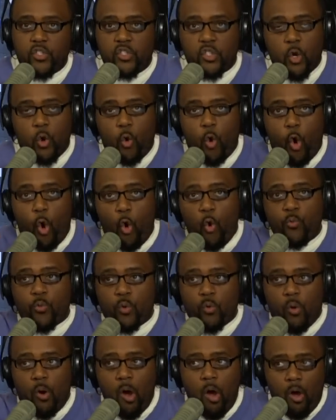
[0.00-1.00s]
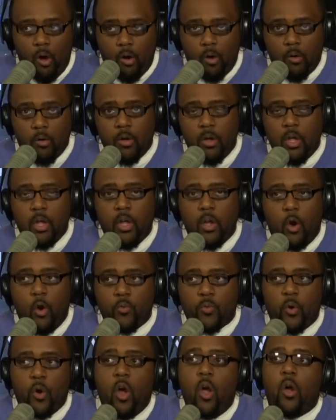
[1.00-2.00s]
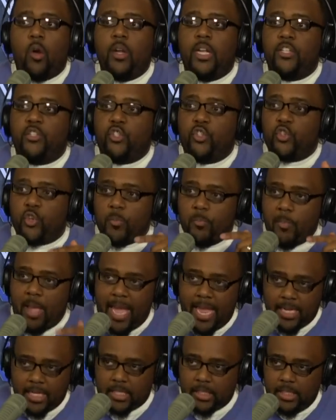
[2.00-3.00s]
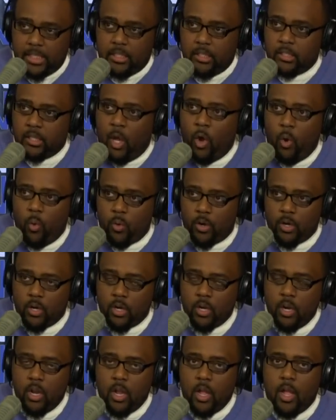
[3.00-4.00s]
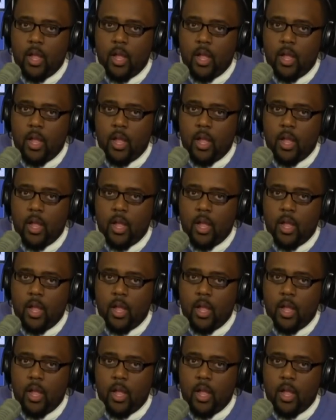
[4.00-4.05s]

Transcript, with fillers: So overall, overall, it's dramatically lower